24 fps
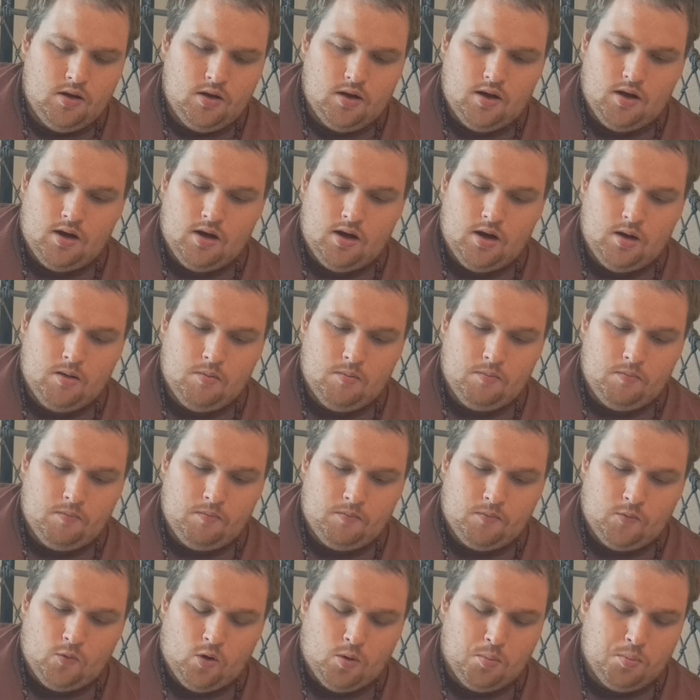
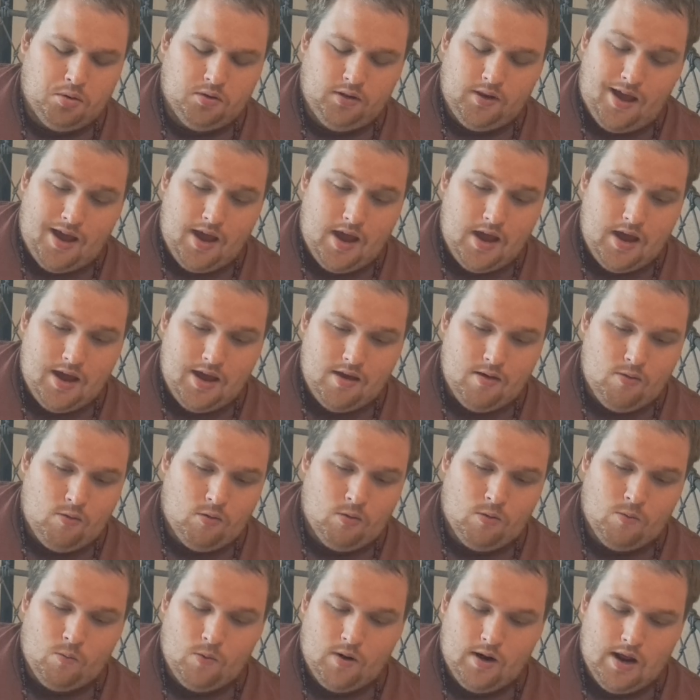or play,
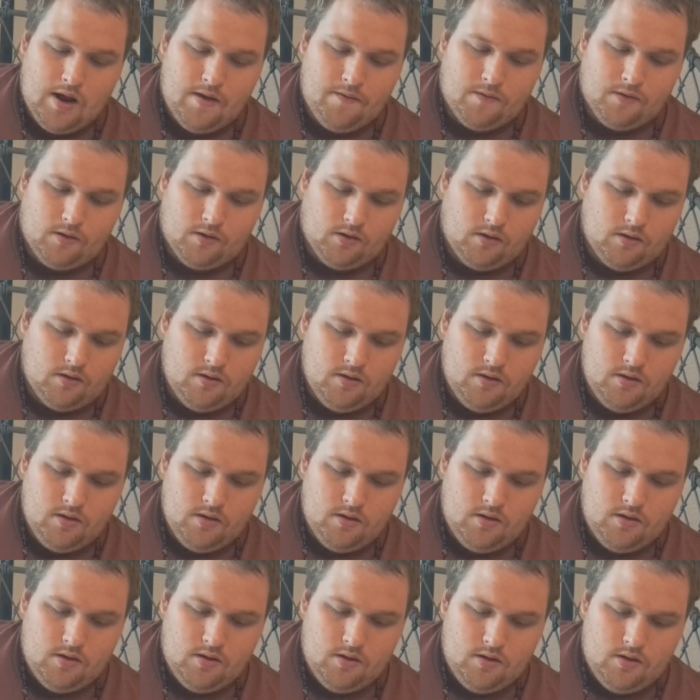or whatever,
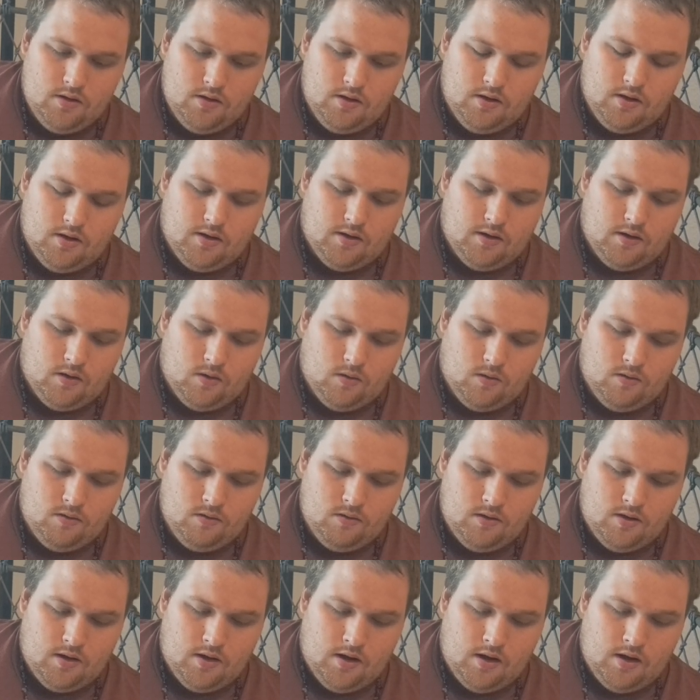so